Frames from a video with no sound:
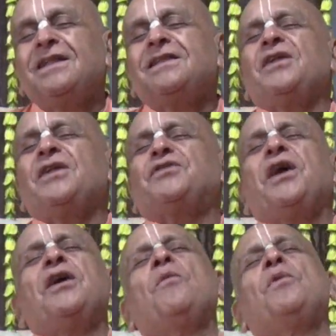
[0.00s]
They
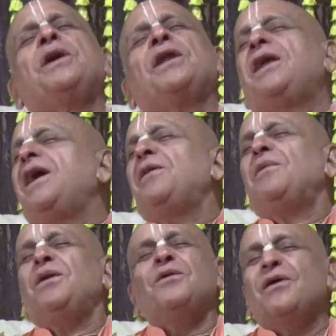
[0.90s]
think, oh, we are great,
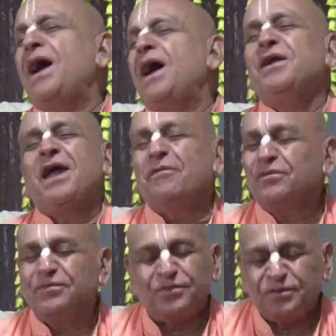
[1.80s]
but no, end of
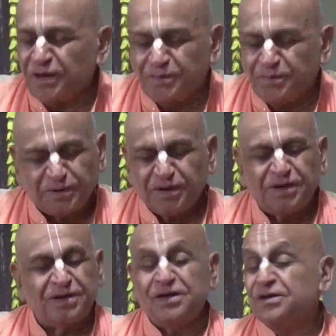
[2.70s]
such person
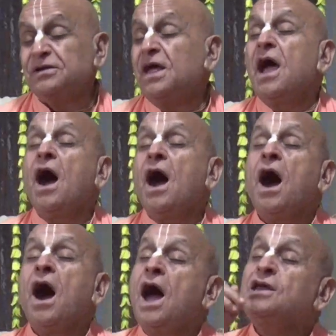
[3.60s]
is,
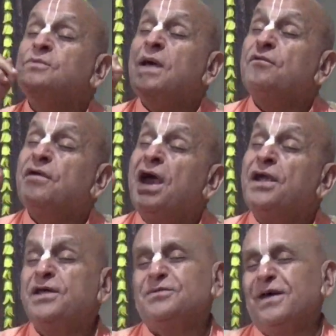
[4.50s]
all is well if
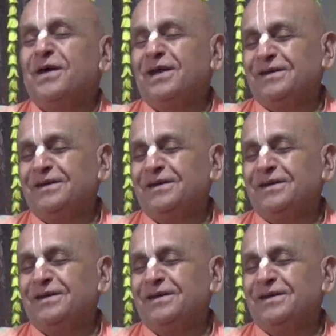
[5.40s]
end is well.